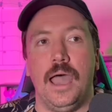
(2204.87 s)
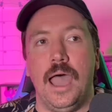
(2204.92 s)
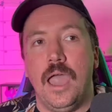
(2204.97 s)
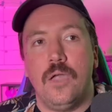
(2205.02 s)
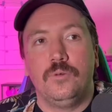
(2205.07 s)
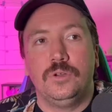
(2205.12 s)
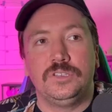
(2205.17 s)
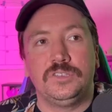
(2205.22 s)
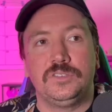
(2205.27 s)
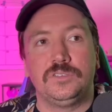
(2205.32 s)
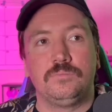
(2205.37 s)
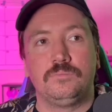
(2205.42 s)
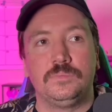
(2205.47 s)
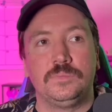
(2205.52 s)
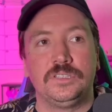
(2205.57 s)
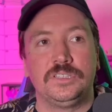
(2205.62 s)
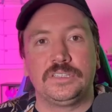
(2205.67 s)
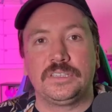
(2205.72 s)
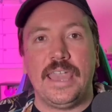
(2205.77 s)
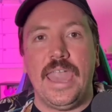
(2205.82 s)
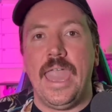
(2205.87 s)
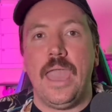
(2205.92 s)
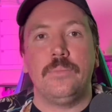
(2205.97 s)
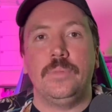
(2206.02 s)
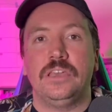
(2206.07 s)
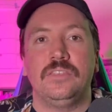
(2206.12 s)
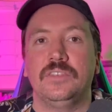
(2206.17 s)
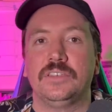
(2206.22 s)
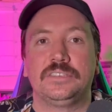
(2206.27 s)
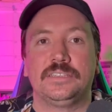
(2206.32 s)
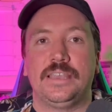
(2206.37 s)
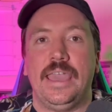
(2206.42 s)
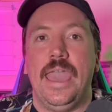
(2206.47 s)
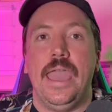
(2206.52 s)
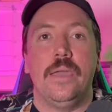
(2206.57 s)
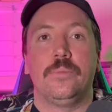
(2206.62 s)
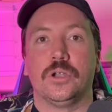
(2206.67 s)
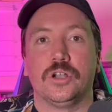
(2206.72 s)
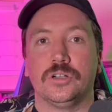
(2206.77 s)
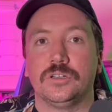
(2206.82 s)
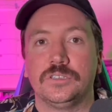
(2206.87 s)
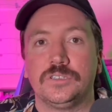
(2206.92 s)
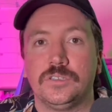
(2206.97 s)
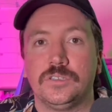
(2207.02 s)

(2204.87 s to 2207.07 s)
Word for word: was scamming the scammers.